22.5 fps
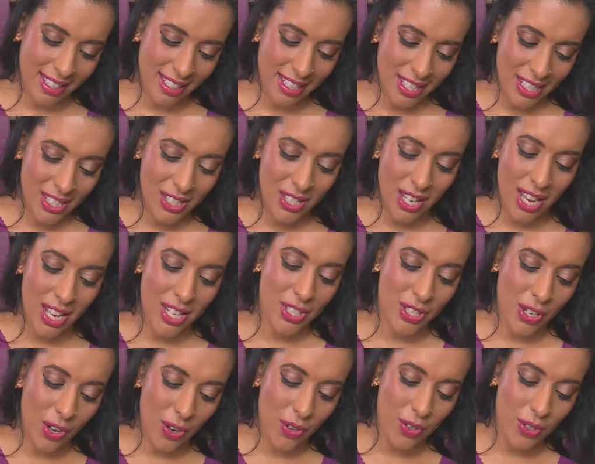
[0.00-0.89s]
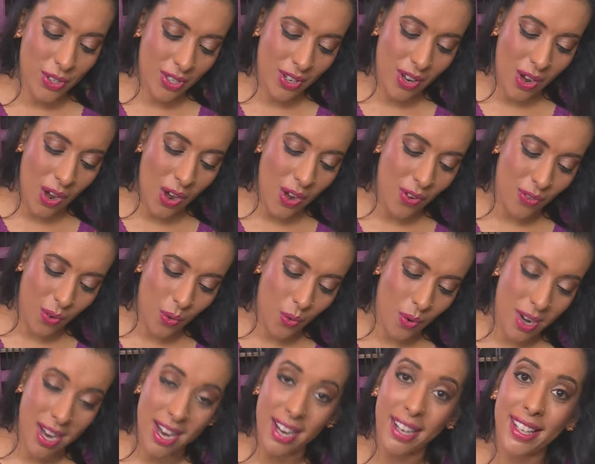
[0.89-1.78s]
so I don't
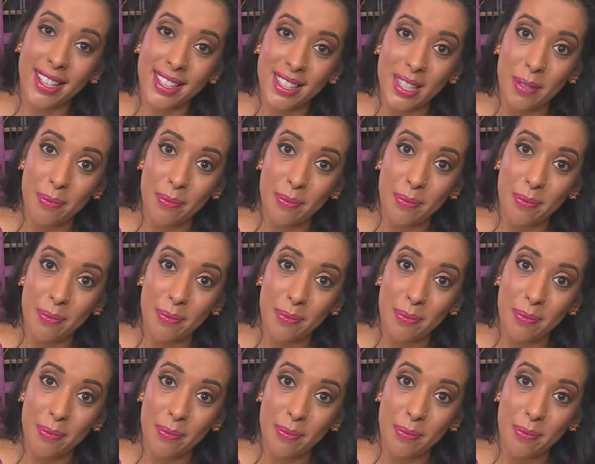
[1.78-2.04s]
overwork the